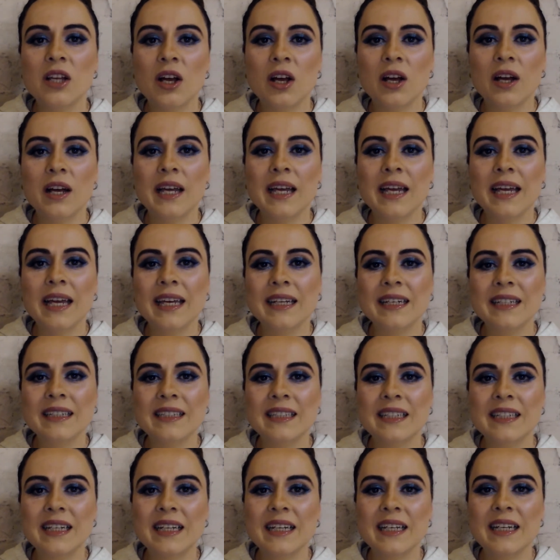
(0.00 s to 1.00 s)
I
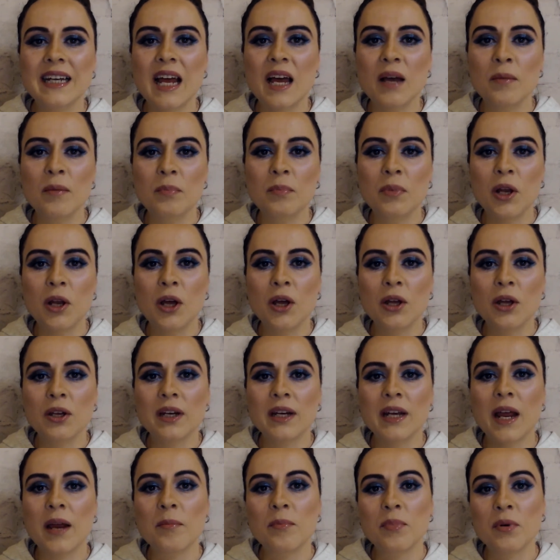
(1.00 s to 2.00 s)
edited,
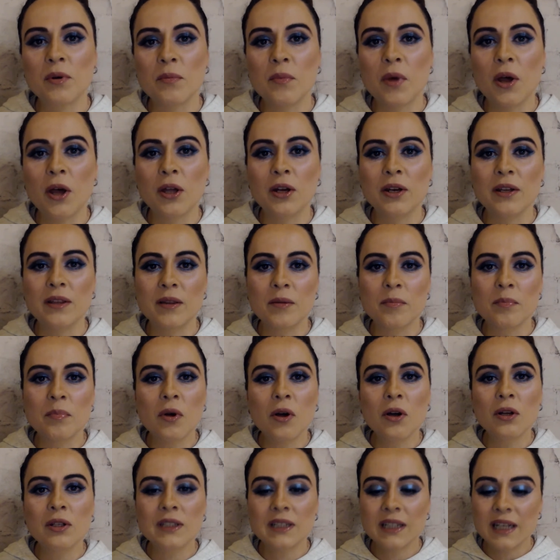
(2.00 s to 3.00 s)
uploaded, and promoted the
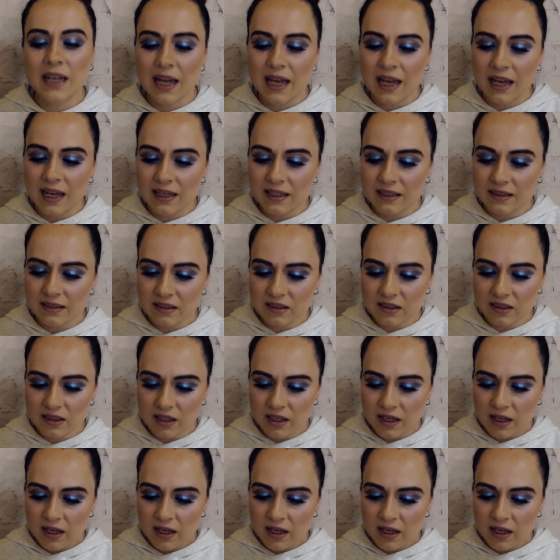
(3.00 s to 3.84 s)
podcast.